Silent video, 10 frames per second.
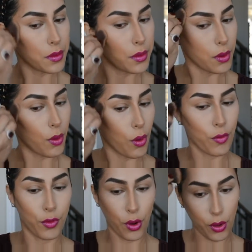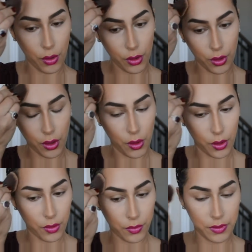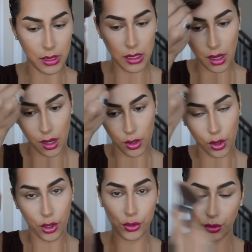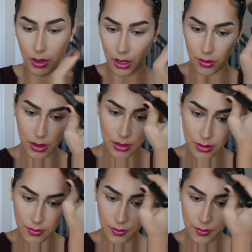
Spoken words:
go over all of the contoured areas.